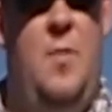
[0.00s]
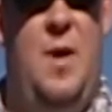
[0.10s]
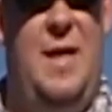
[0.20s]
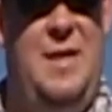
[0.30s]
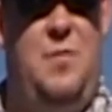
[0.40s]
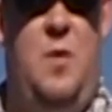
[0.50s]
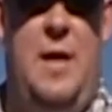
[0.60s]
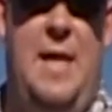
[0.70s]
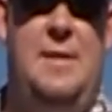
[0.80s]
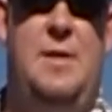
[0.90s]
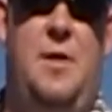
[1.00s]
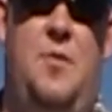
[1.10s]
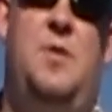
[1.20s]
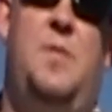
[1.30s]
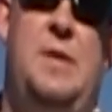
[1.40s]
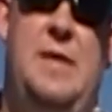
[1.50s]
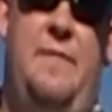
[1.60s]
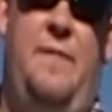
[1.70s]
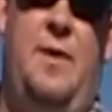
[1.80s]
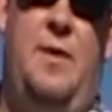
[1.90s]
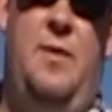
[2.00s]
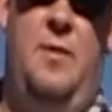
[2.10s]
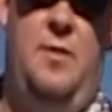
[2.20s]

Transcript: But each one has its own specific